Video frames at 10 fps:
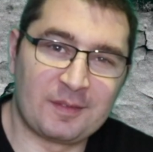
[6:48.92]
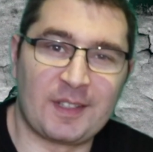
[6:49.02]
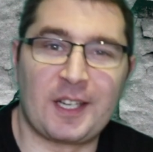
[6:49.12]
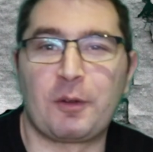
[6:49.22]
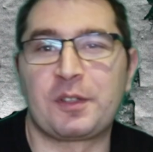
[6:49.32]

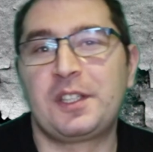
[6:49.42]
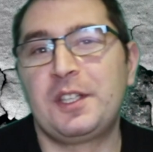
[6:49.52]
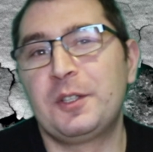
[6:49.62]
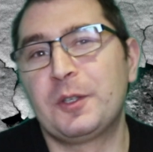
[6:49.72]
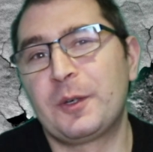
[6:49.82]
and I'll
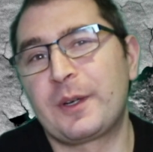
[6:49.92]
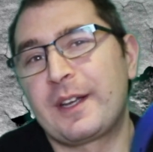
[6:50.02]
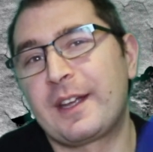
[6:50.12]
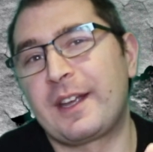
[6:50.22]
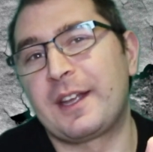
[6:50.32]
see you
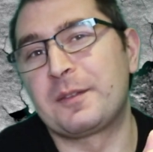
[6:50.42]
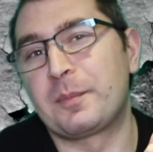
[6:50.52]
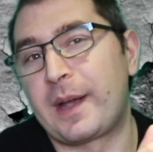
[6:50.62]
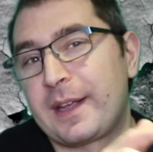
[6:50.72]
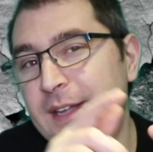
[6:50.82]

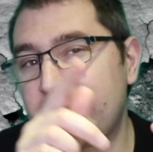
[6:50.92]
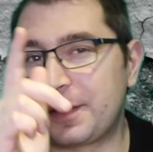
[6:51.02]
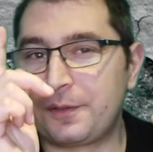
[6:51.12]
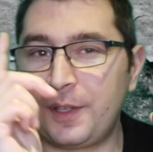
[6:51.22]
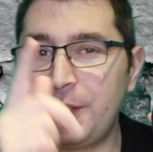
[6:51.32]
in my
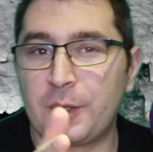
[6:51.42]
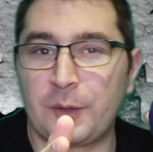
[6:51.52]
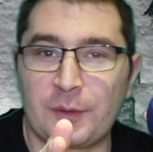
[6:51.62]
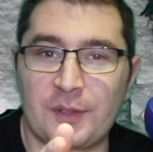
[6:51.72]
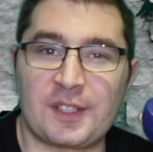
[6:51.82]
next
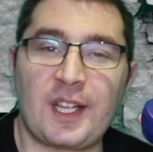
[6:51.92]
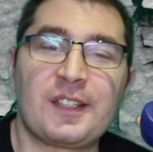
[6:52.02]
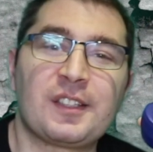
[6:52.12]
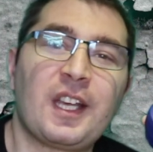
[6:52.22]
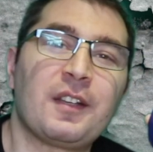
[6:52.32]
video.
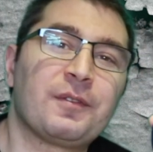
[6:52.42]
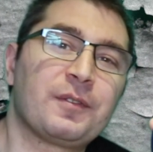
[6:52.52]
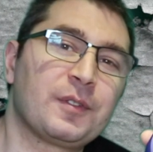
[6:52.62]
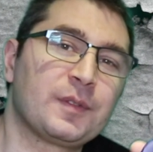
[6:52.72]
Stay safe.